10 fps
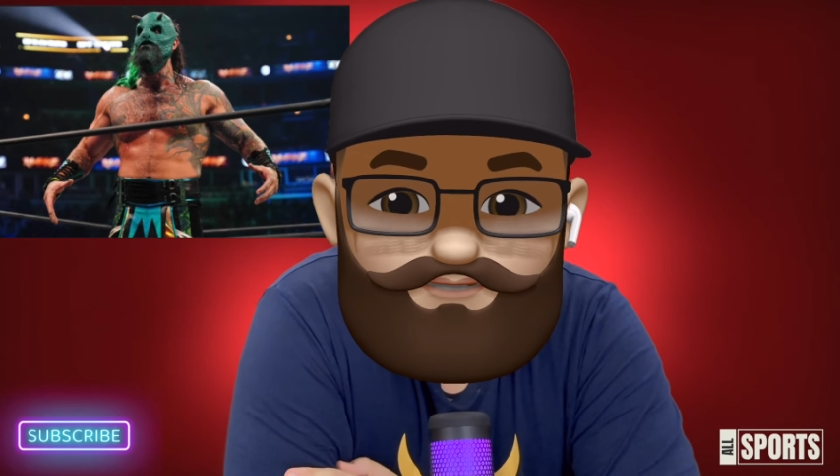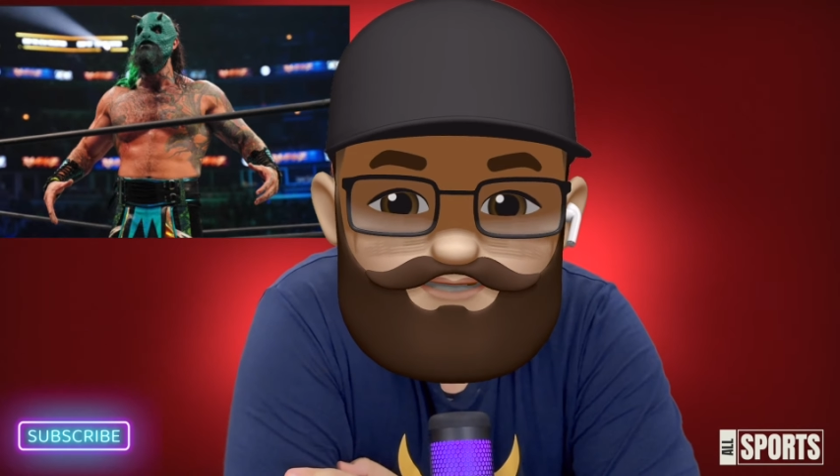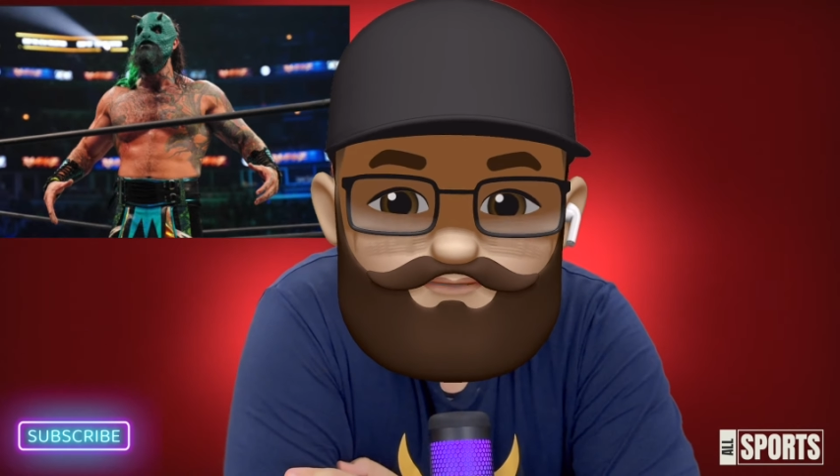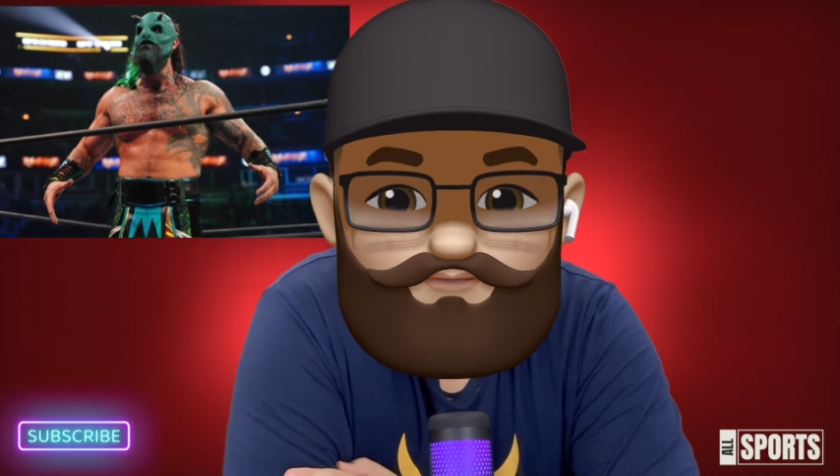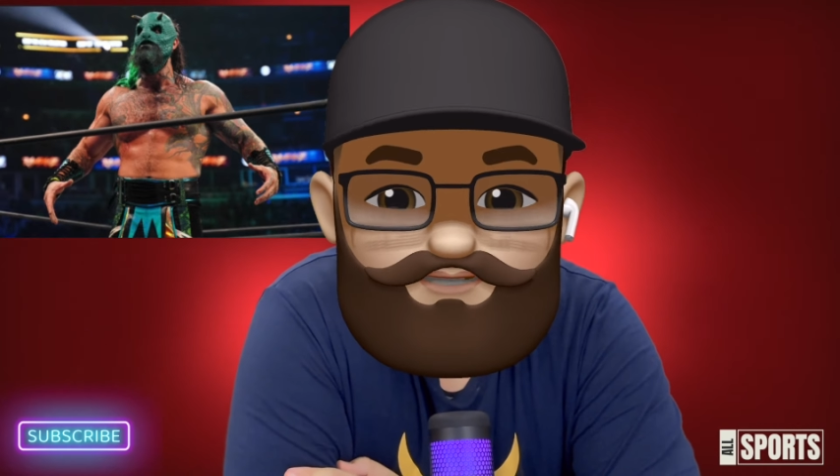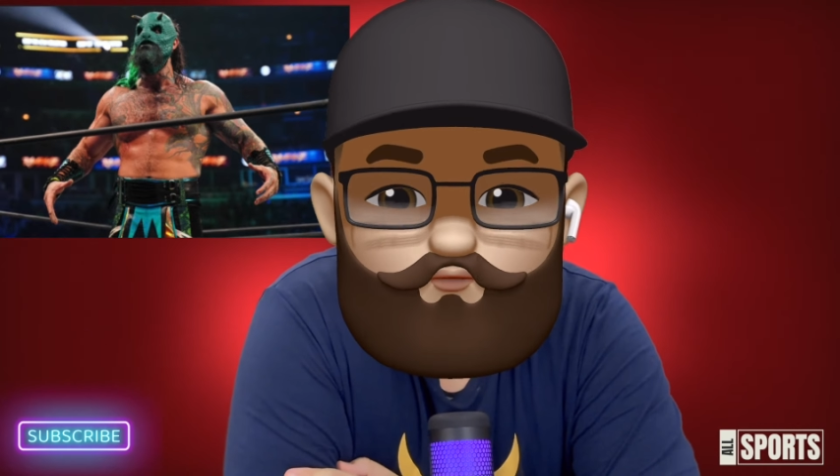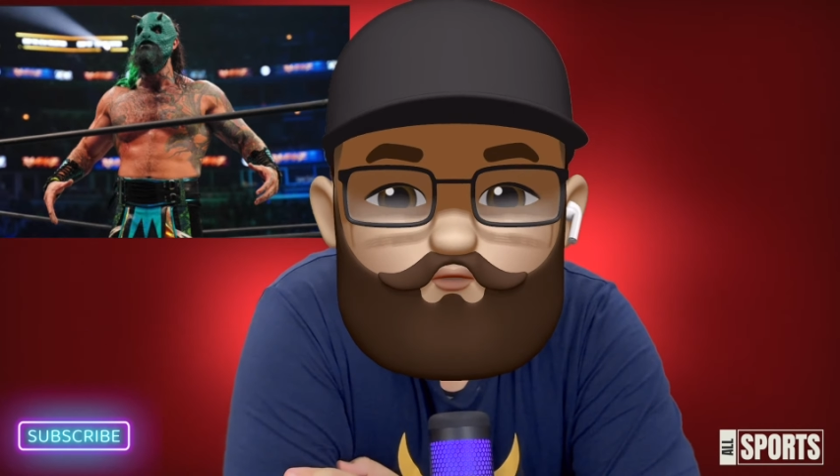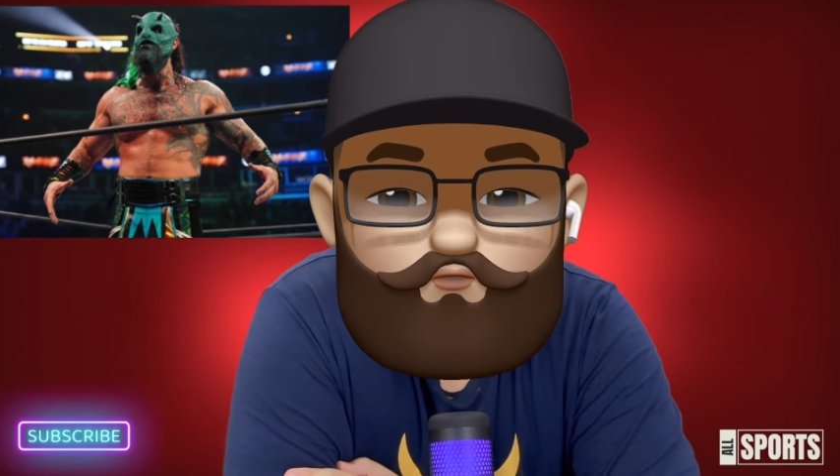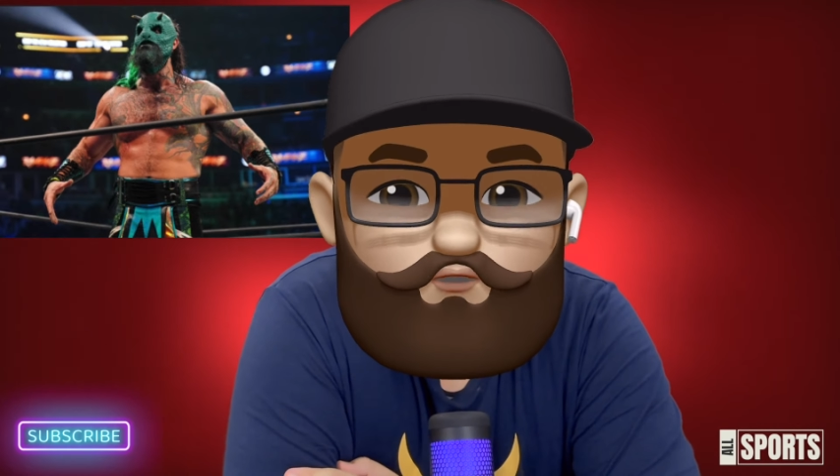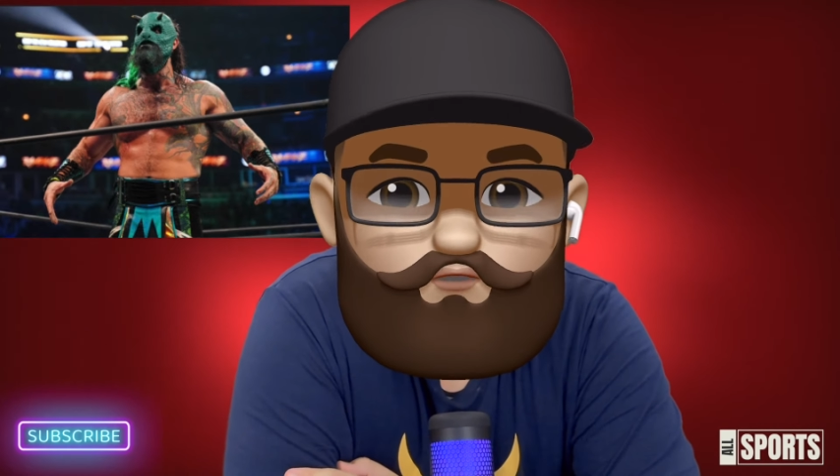gets
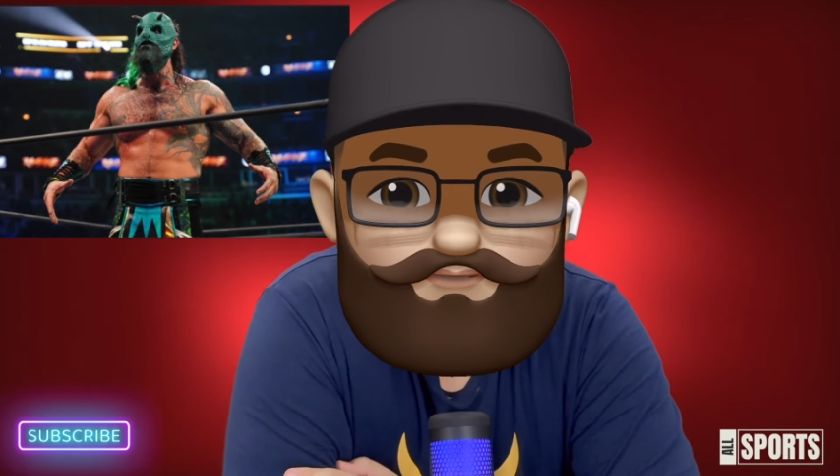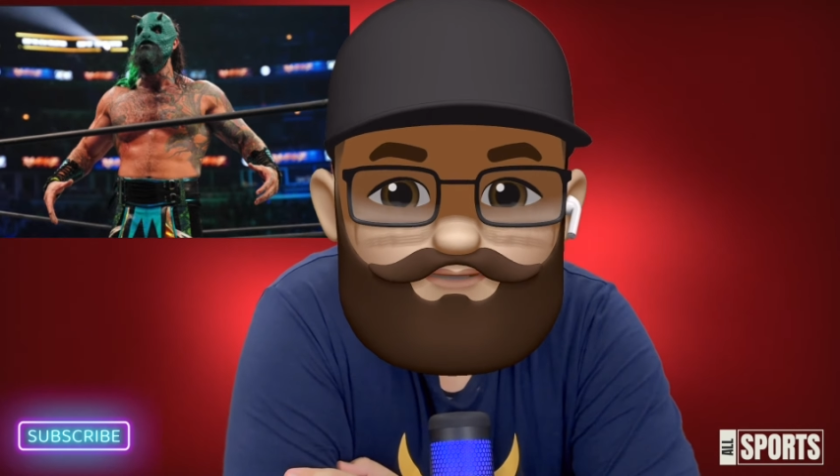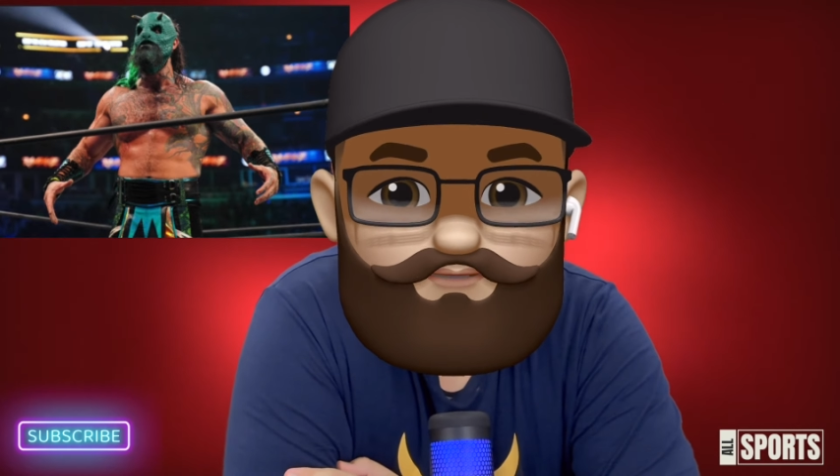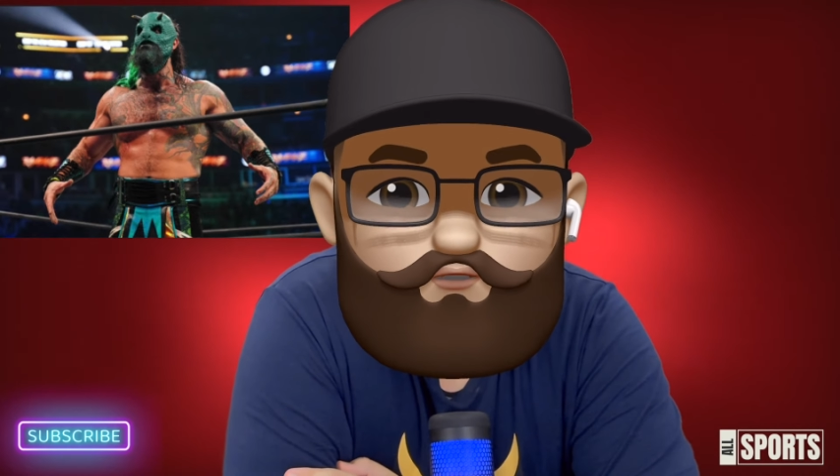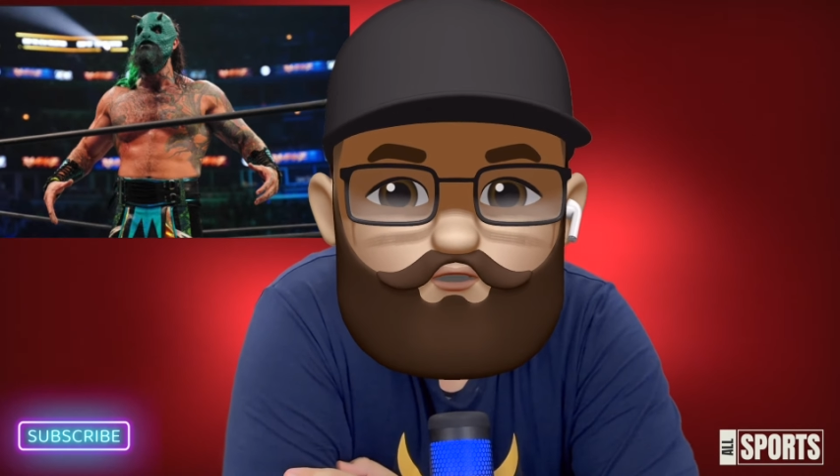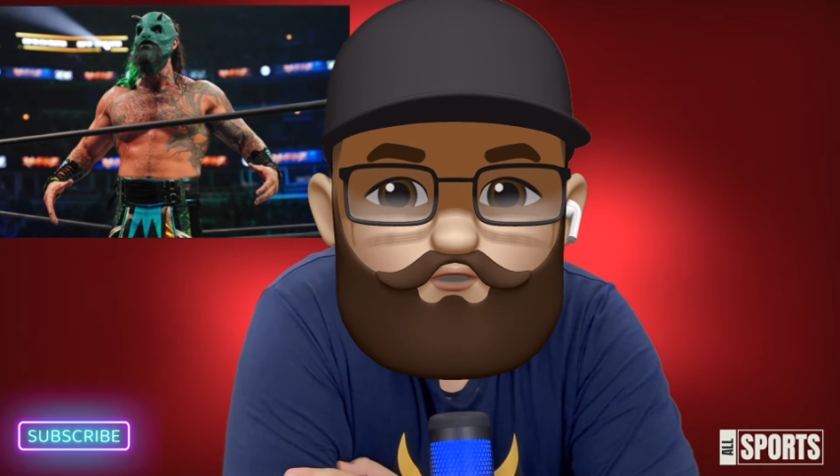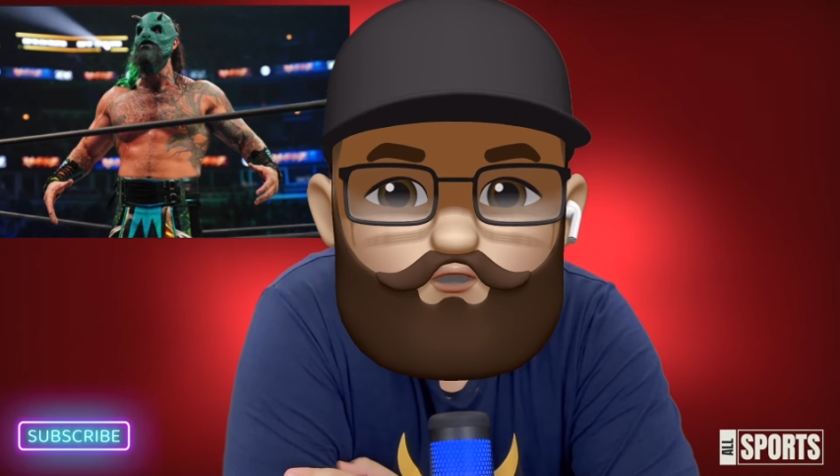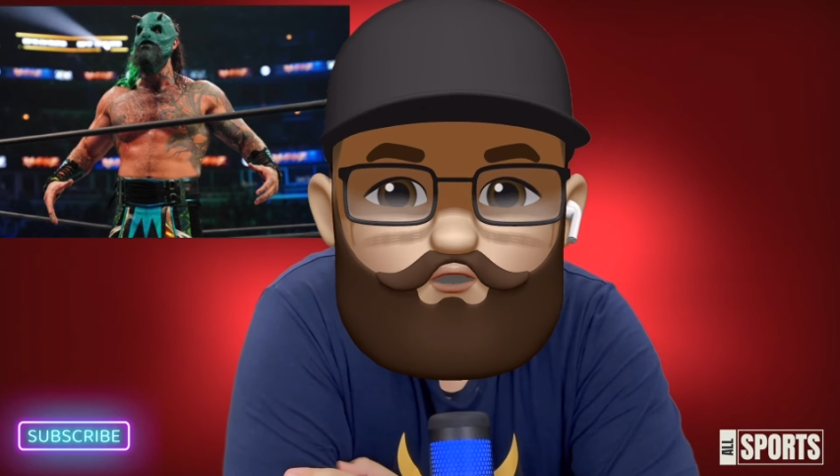injured during his